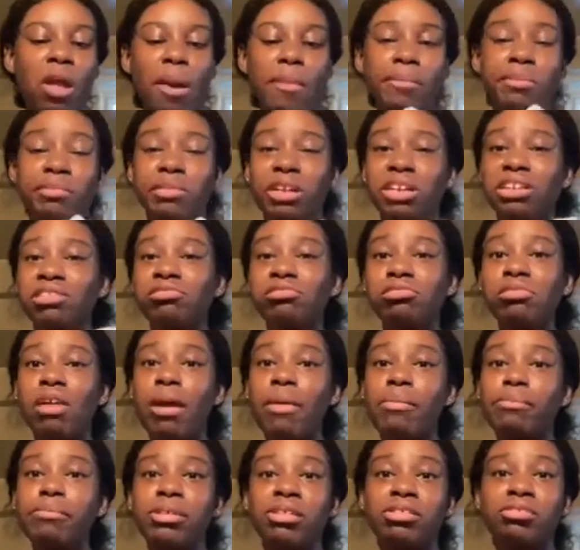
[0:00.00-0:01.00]
That's what
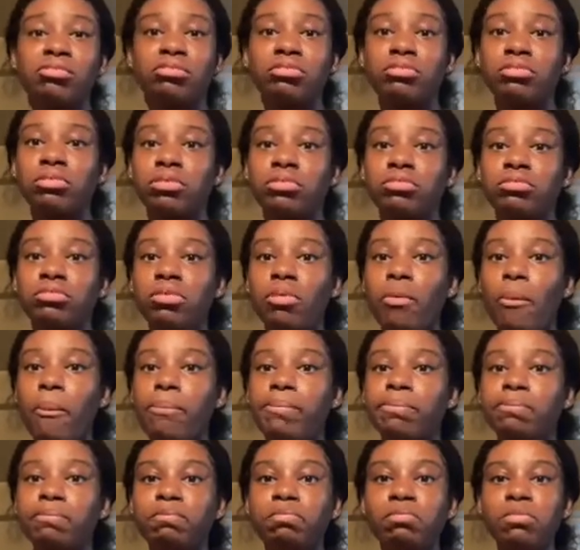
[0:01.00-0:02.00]
I'm about to start doing.
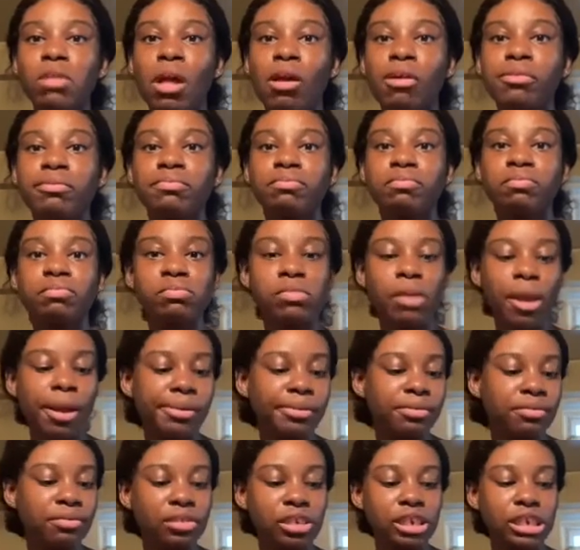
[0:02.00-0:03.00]

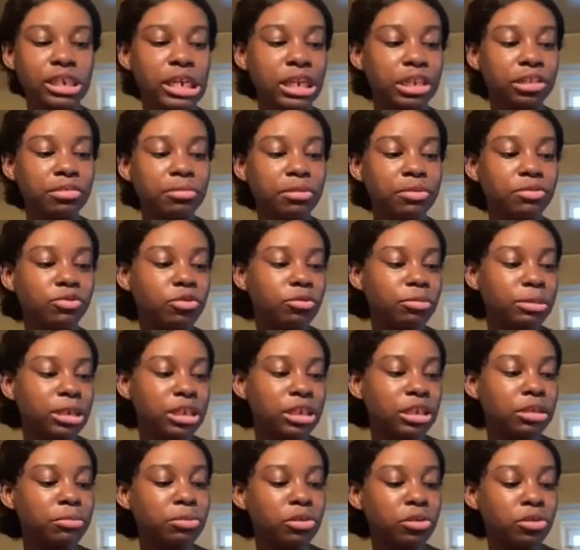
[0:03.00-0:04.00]
They ask me for my
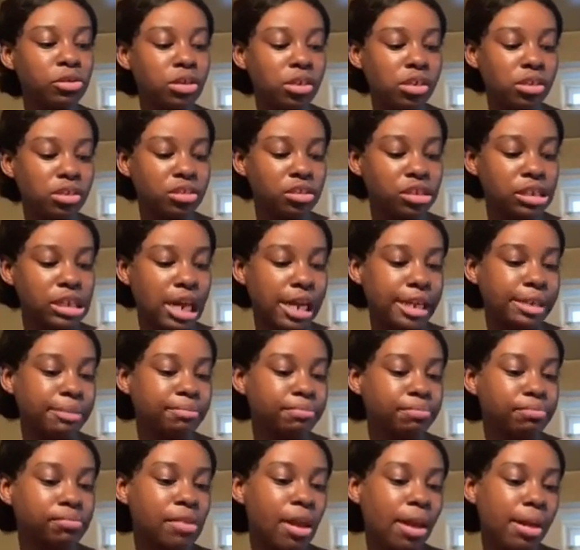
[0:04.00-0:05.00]
number all the
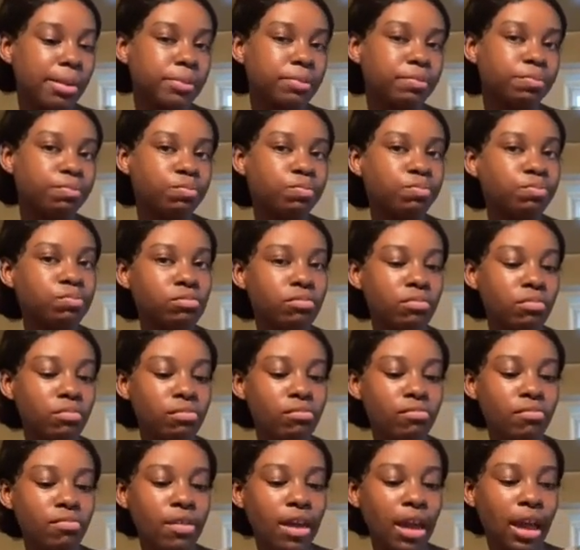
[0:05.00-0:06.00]
time,
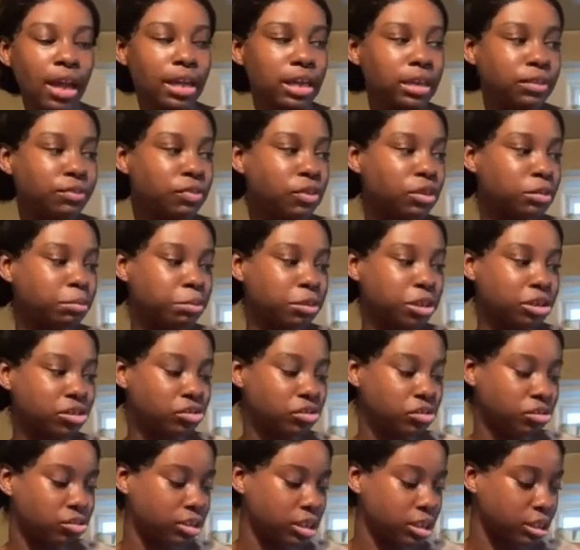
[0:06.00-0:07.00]
and I feel
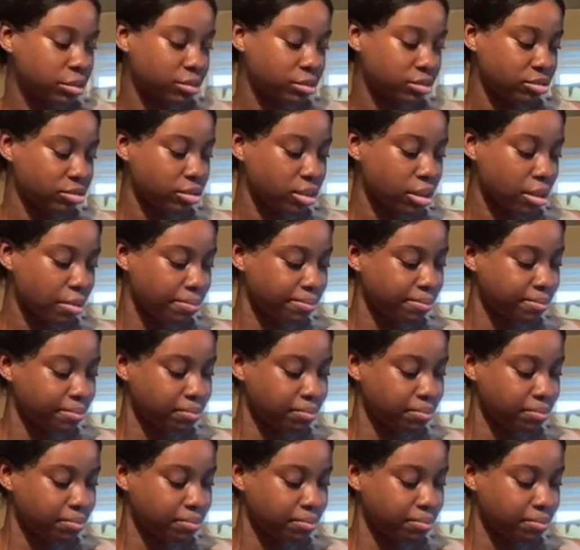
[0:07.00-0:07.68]
pressured to give it to them.